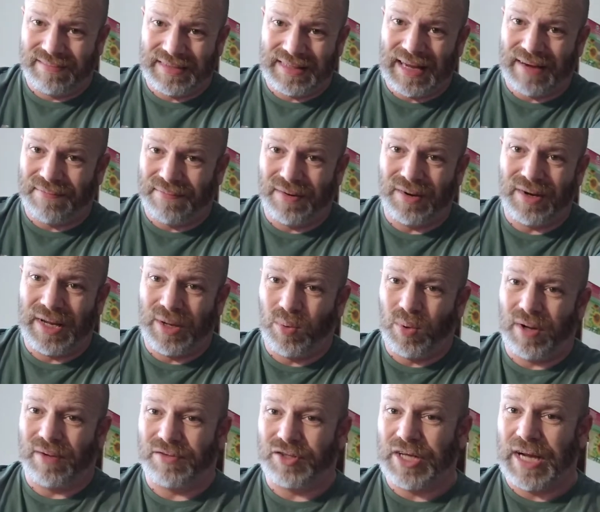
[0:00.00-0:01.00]
Definitely
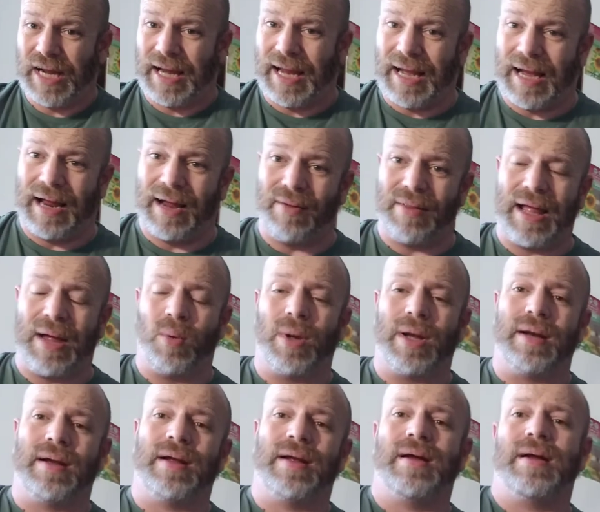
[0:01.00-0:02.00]
worth checking out, that
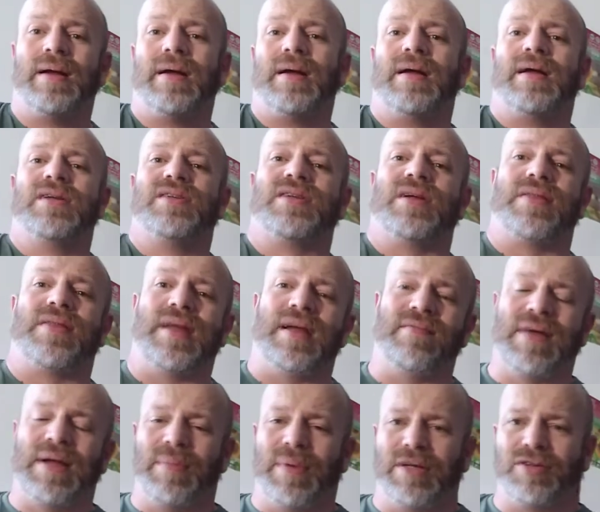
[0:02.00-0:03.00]
one. So thank you
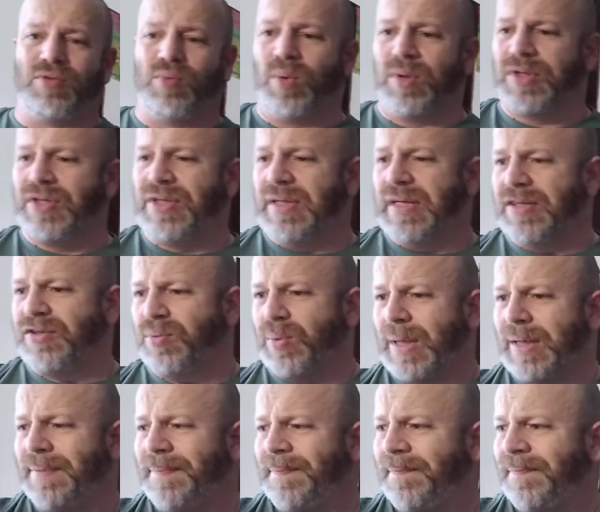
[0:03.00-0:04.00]
very much for watching this
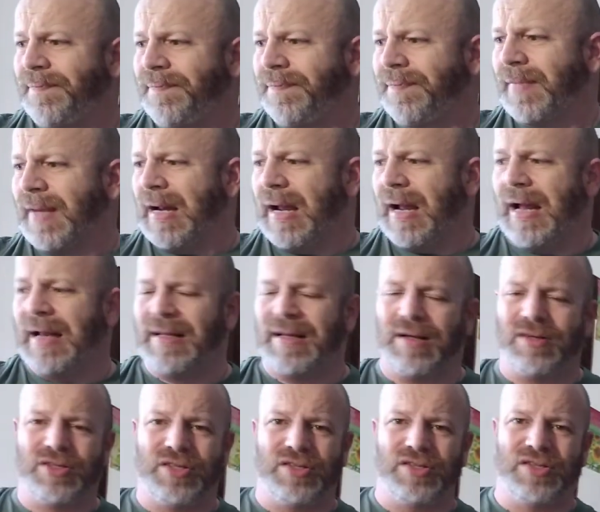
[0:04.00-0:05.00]
one. And I'll
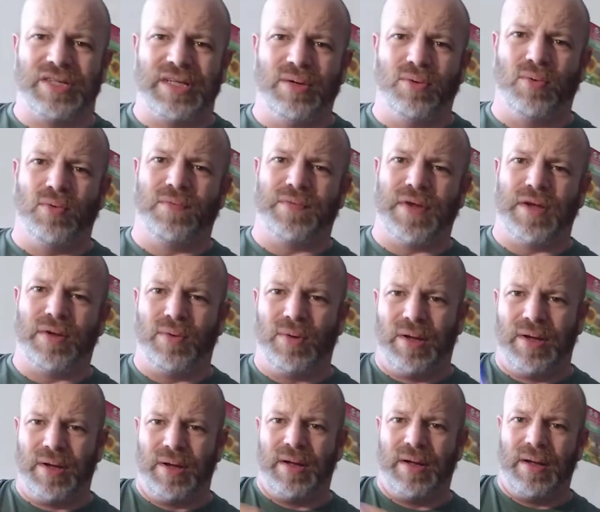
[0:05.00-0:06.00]
see all of you
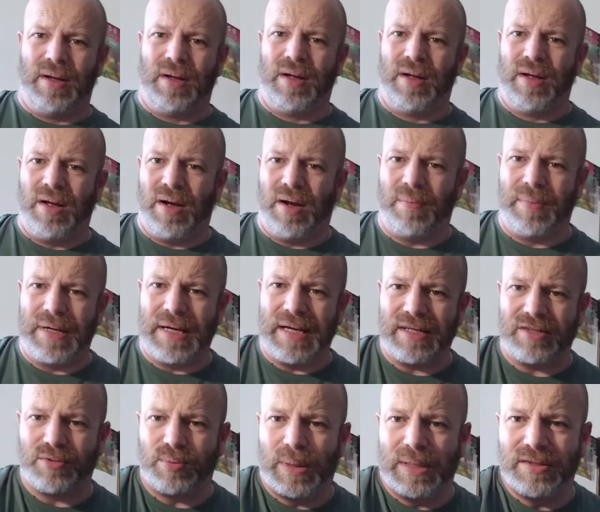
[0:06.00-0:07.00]
on my
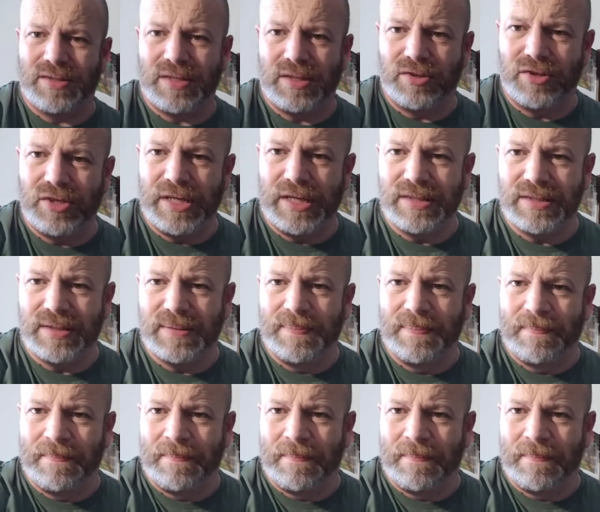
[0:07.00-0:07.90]
next one. So cheers.